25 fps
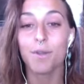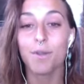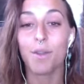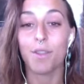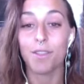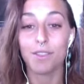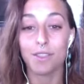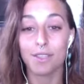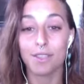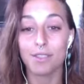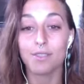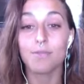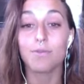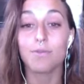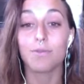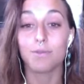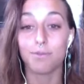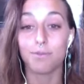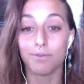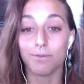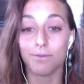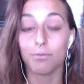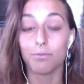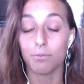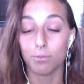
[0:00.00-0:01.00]
this
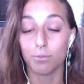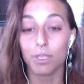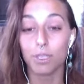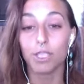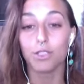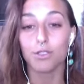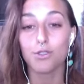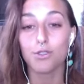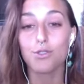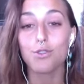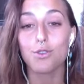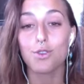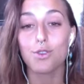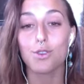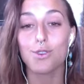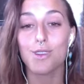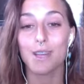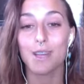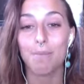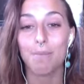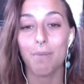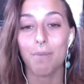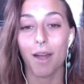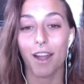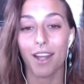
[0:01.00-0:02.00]
real true
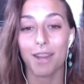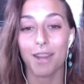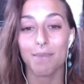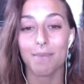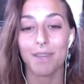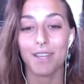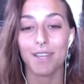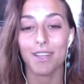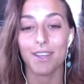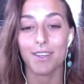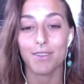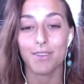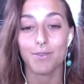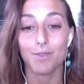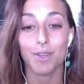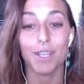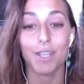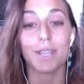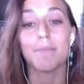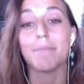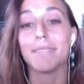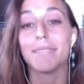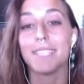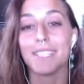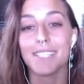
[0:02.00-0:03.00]
embodiment of what
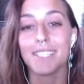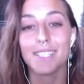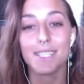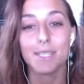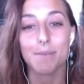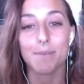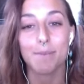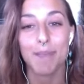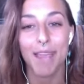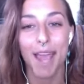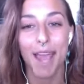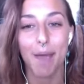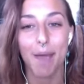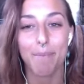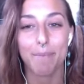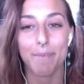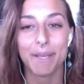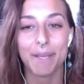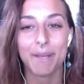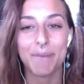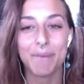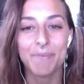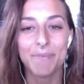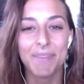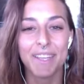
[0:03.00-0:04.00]
it means to be happy.